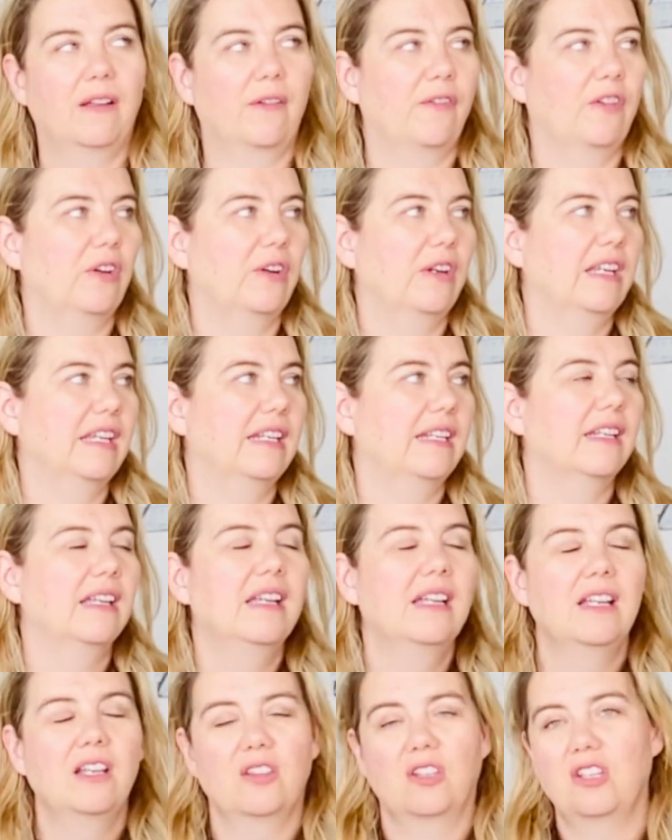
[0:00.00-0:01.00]
If you're in
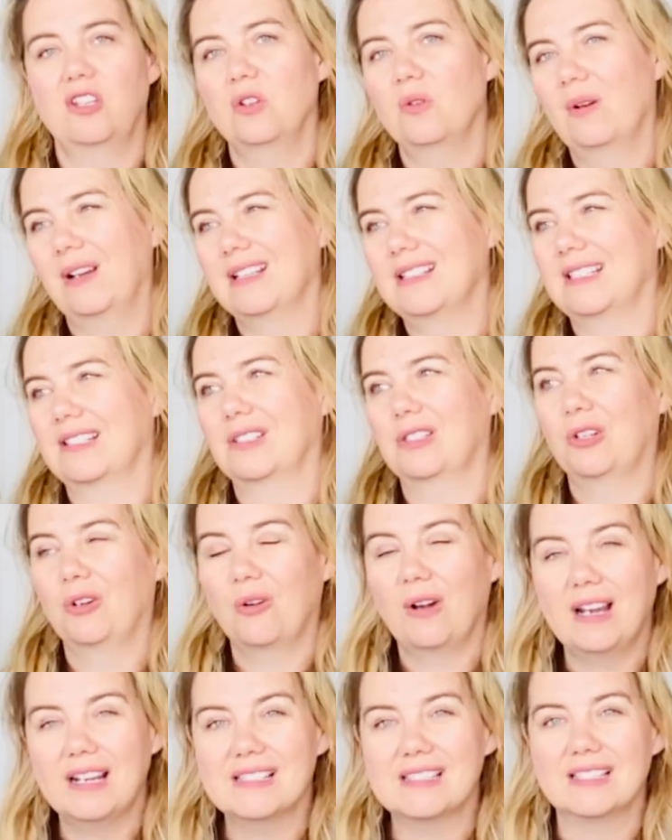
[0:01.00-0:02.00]
the U S, it's
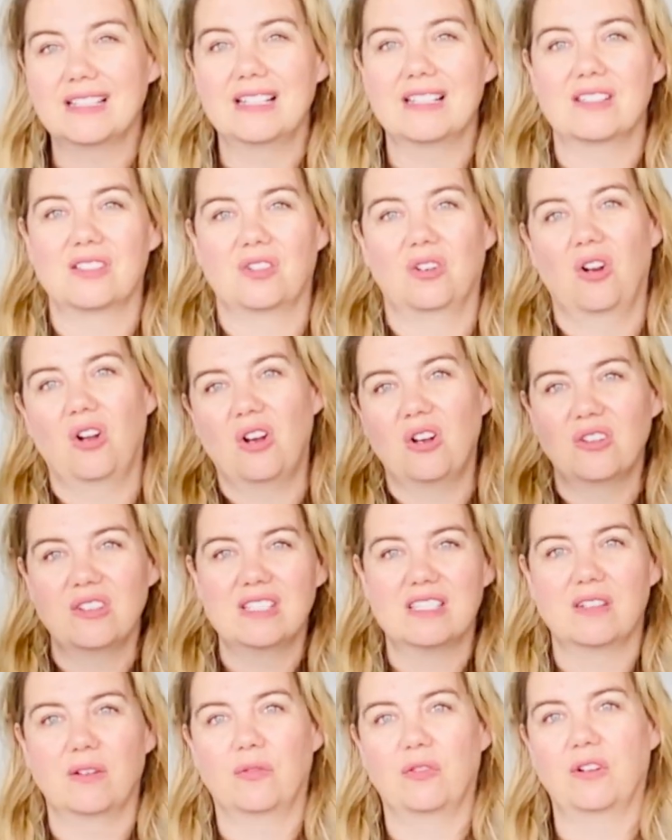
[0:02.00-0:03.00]
Craigslist, or all
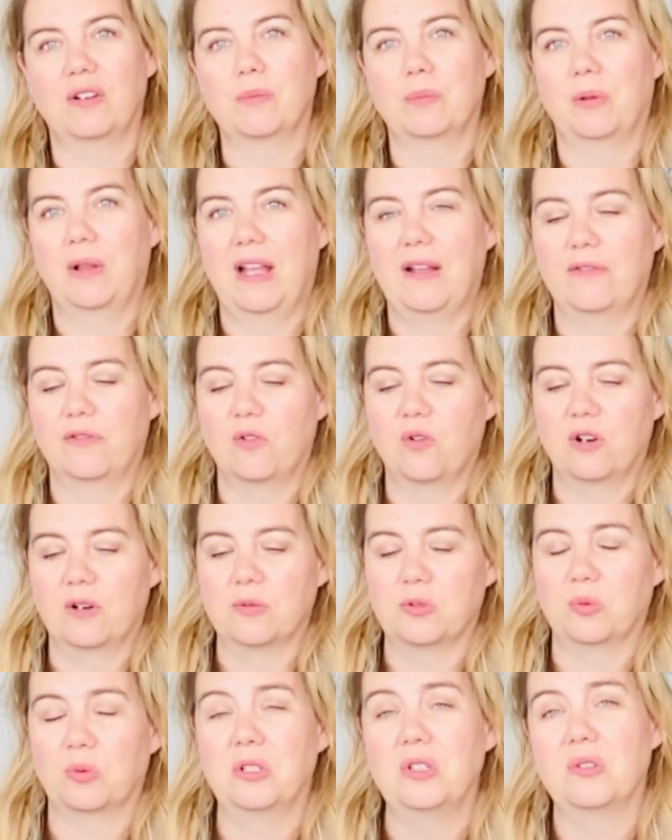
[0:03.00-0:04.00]
these different
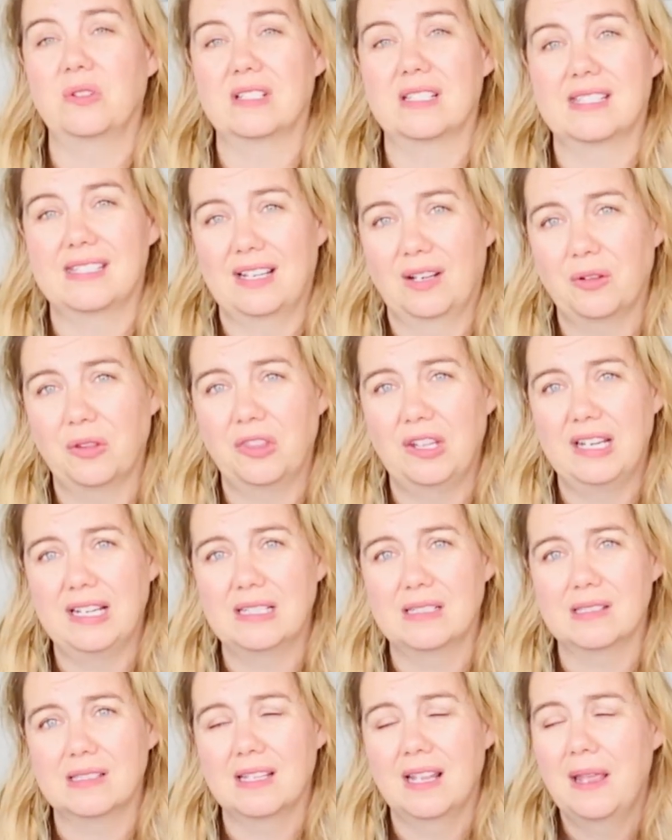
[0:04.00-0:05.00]
platforms where you can sell
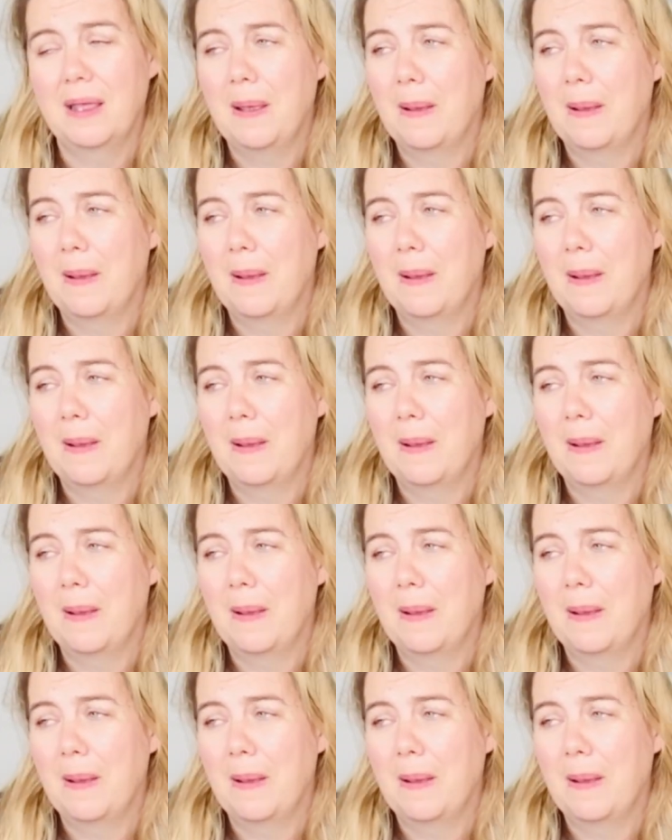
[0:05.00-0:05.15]
things.